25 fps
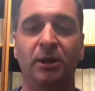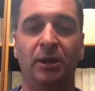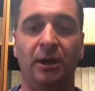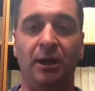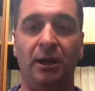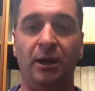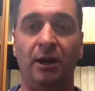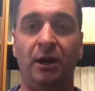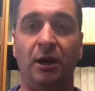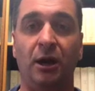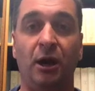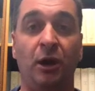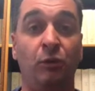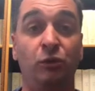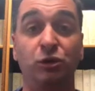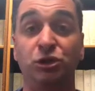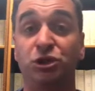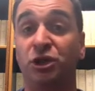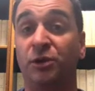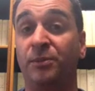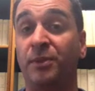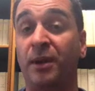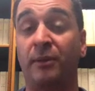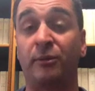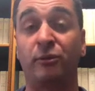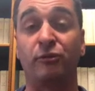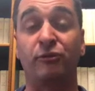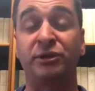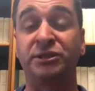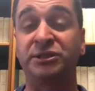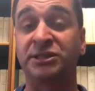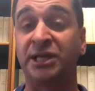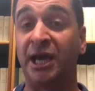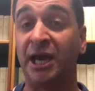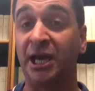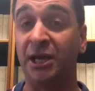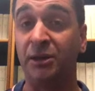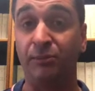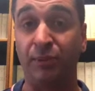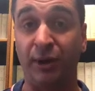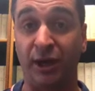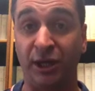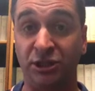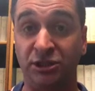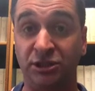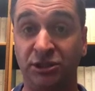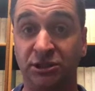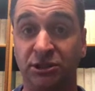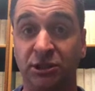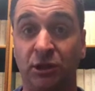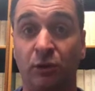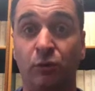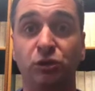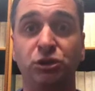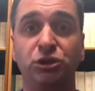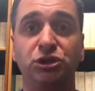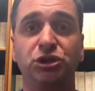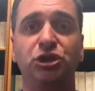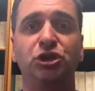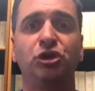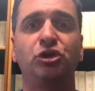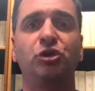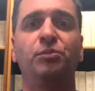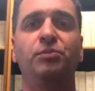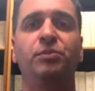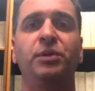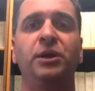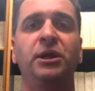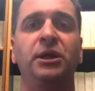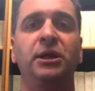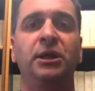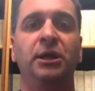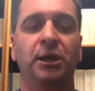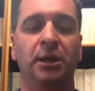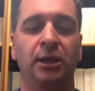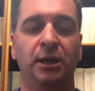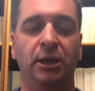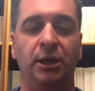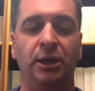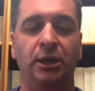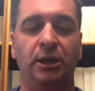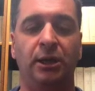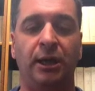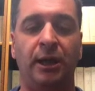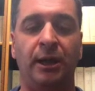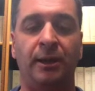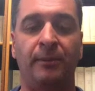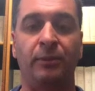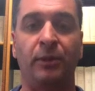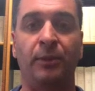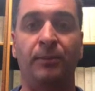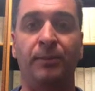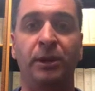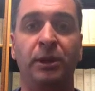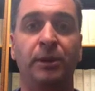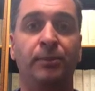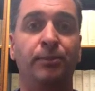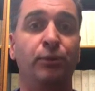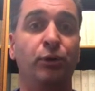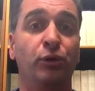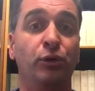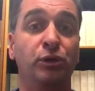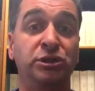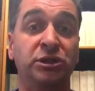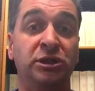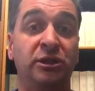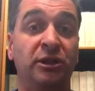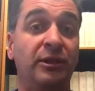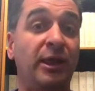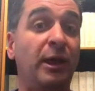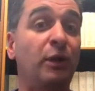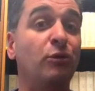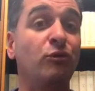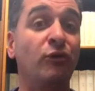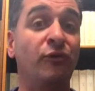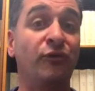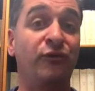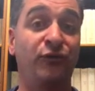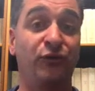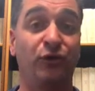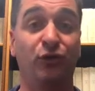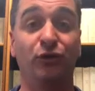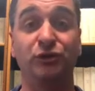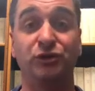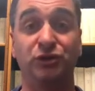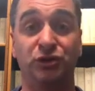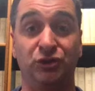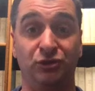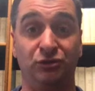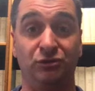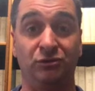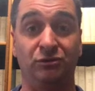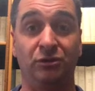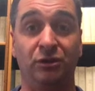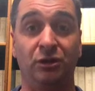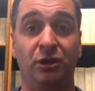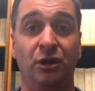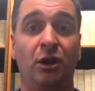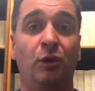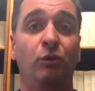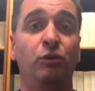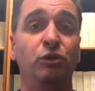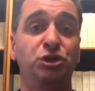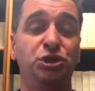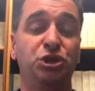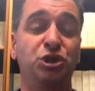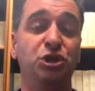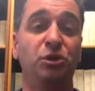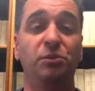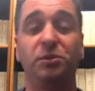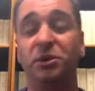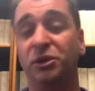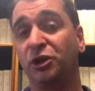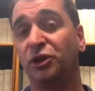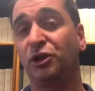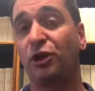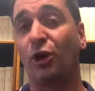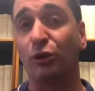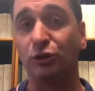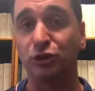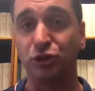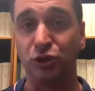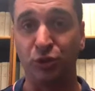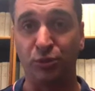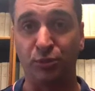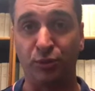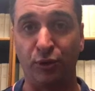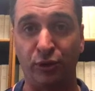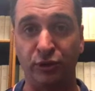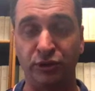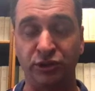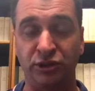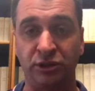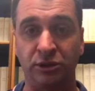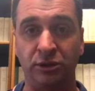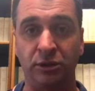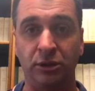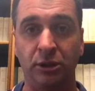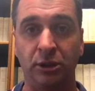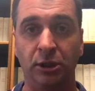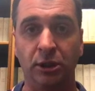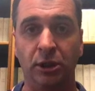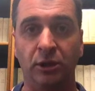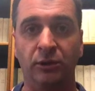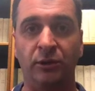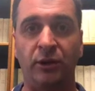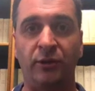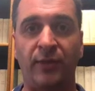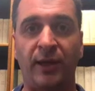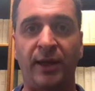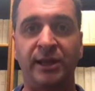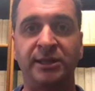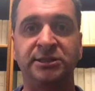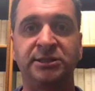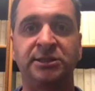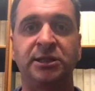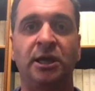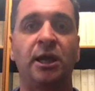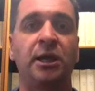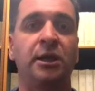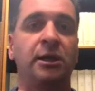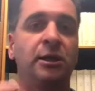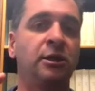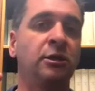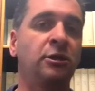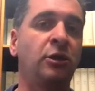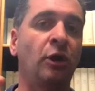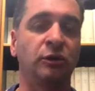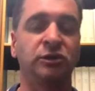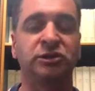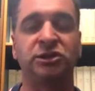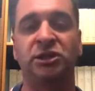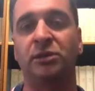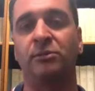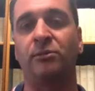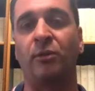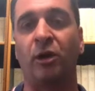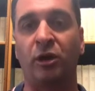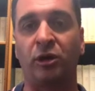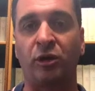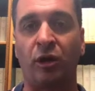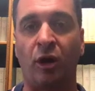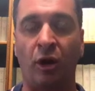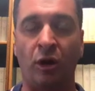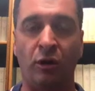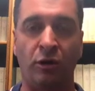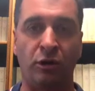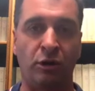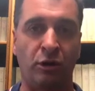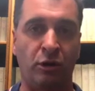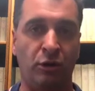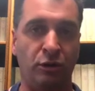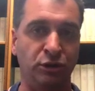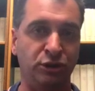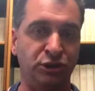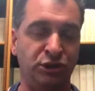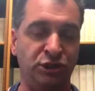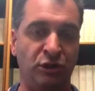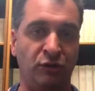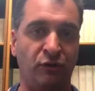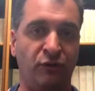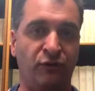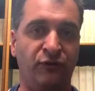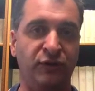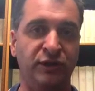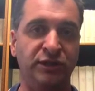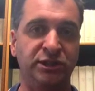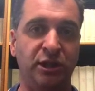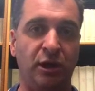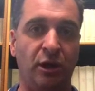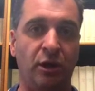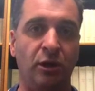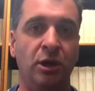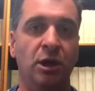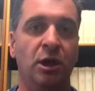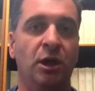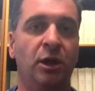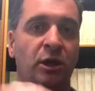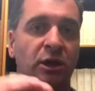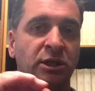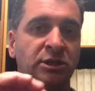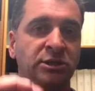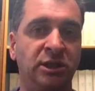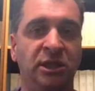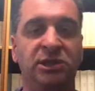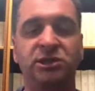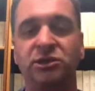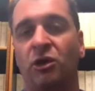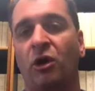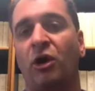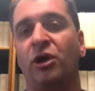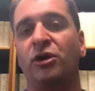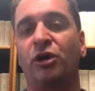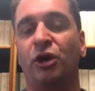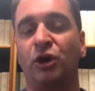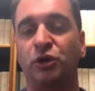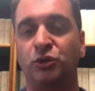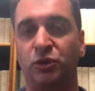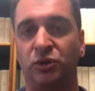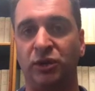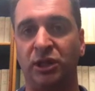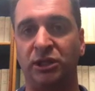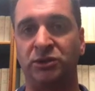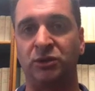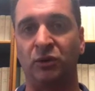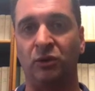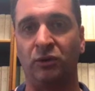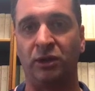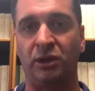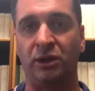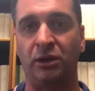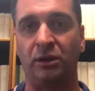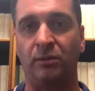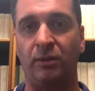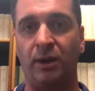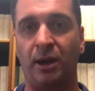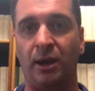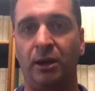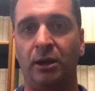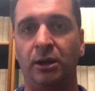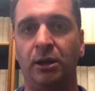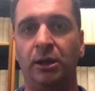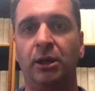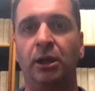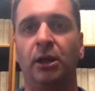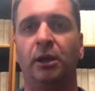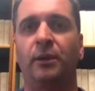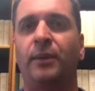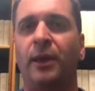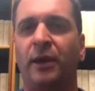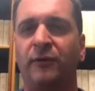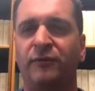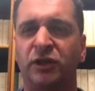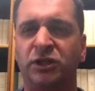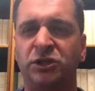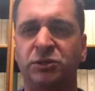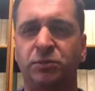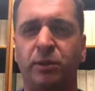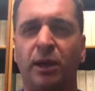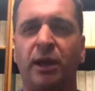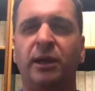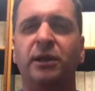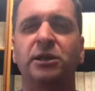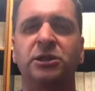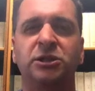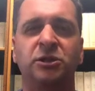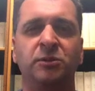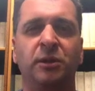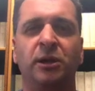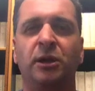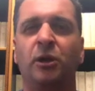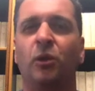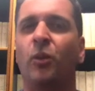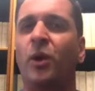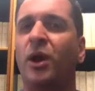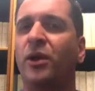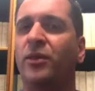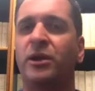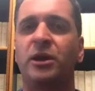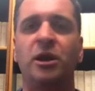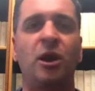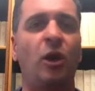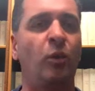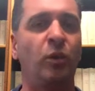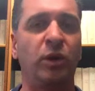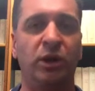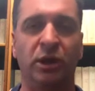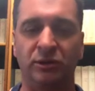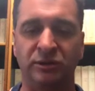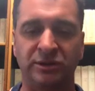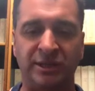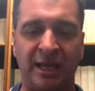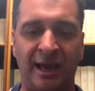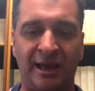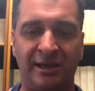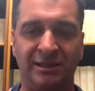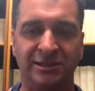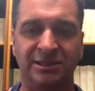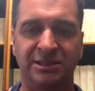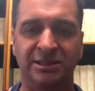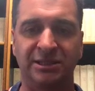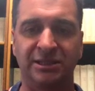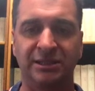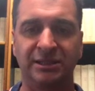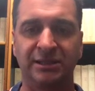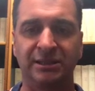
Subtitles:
I want you to be able to retain patients. I want you to be the person that they refer to. I want you to be the go-to person that they say, go see my chiro, osteo, or physio, because this guy knows what they're talking about. They've explained it to me in a way that no one else has.